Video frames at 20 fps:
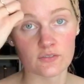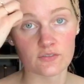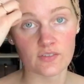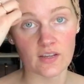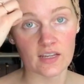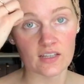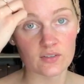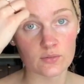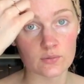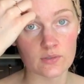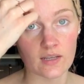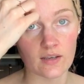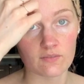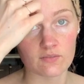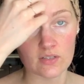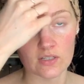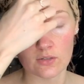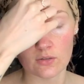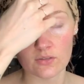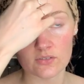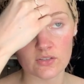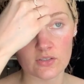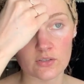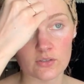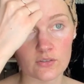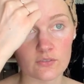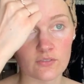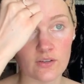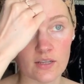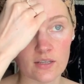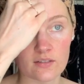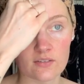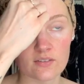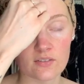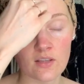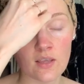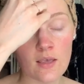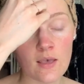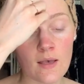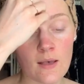face when you have needles in your
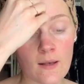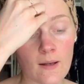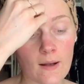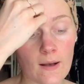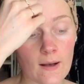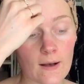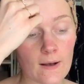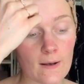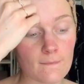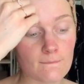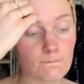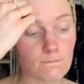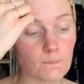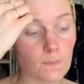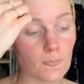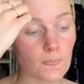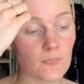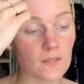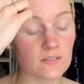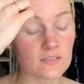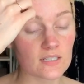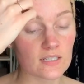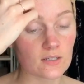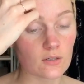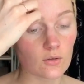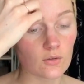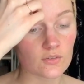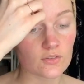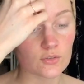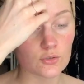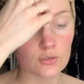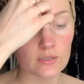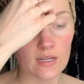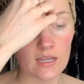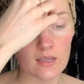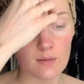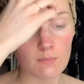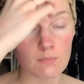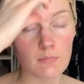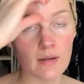face. Um, the needles
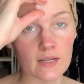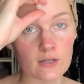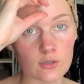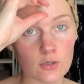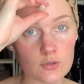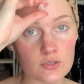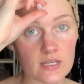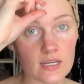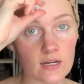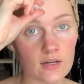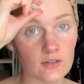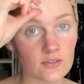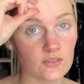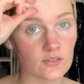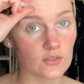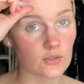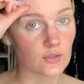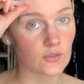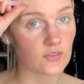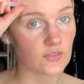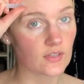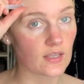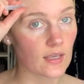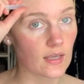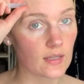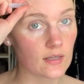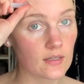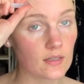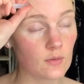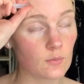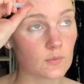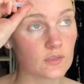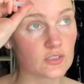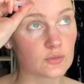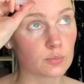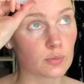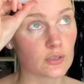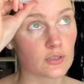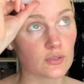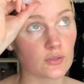create micro tears in your skin,
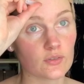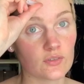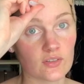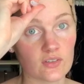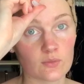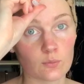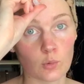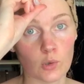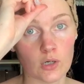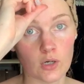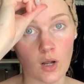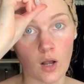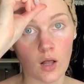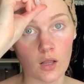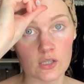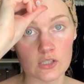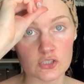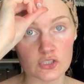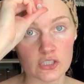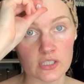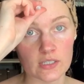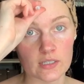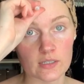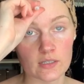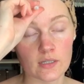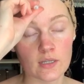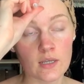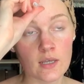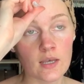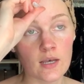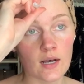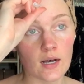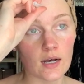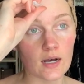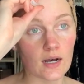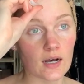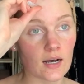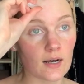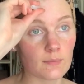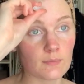which produces more collagen
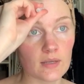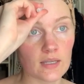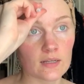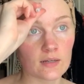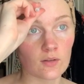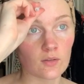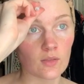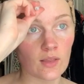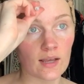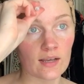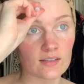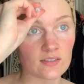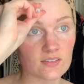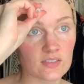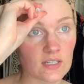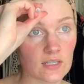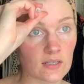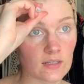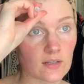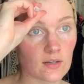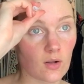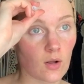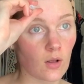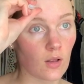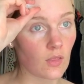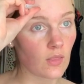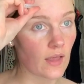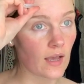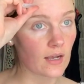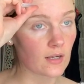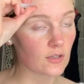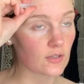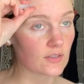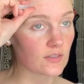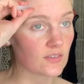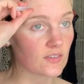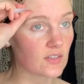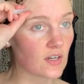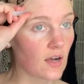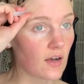um, and elastin and all that
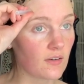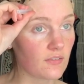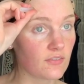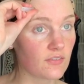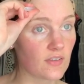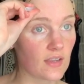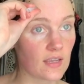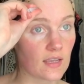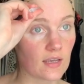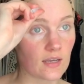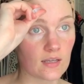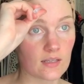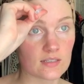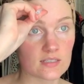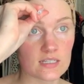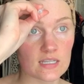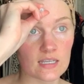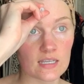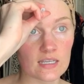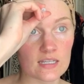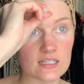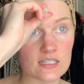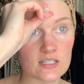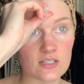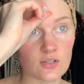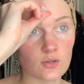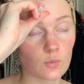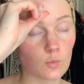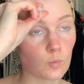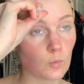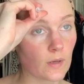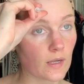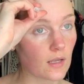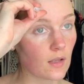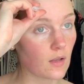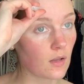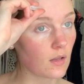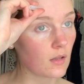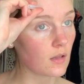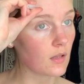good stuff. And it
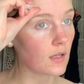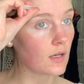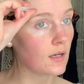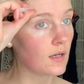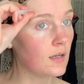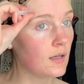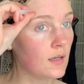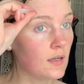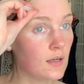will